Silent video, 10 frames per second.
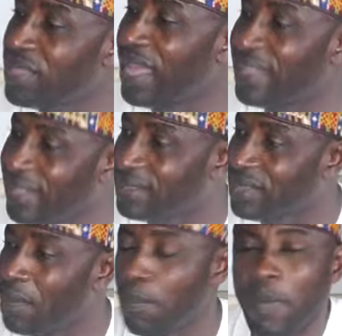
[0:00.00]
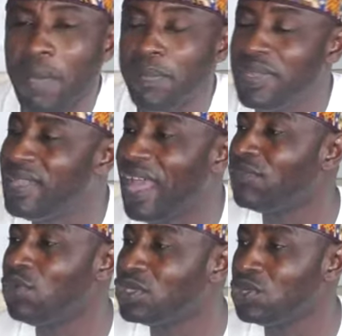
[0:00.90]
and girls. Probably they
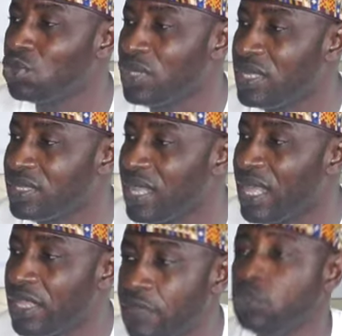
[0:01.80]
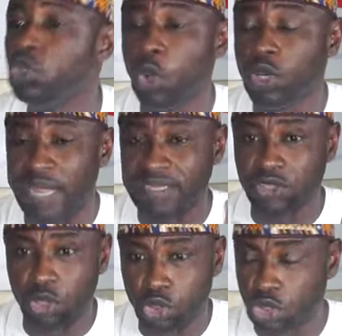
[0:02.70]
have nothing to eat. Even though that is
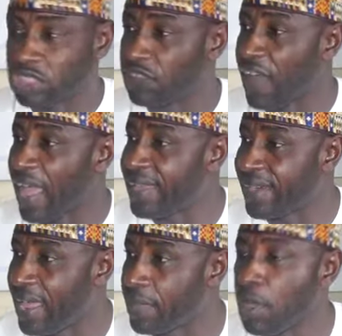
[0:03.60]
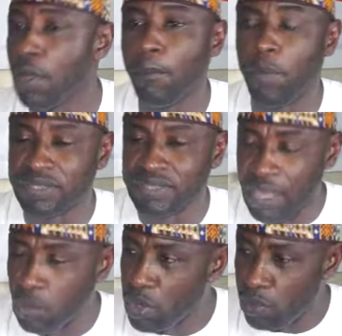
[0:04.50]
not to justify crime, but
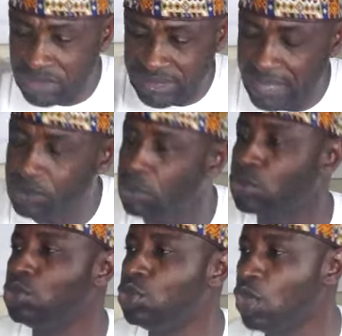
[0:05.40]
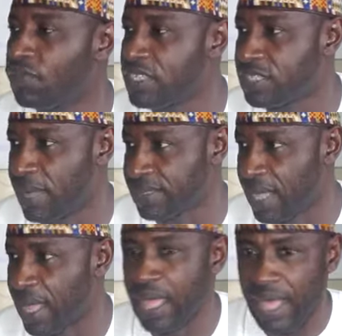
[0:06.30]
then we must get to the root of this
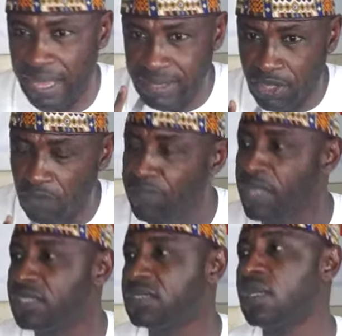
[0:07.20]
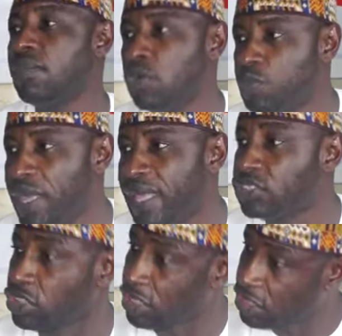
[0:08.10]
matter, and the government must be held.
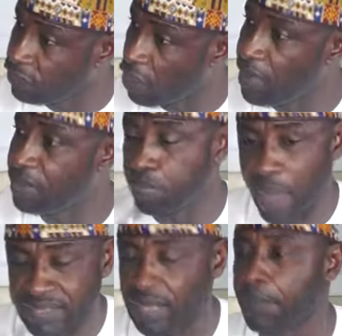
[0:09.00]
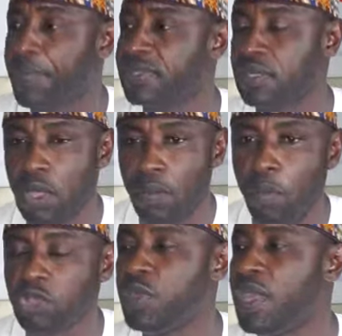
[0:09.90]
Successive government, past and present,
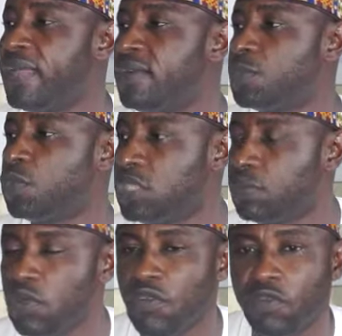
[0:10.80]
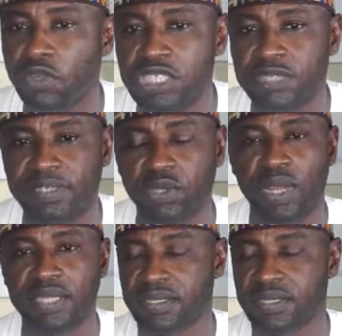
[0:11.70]
must be held responsible for this particular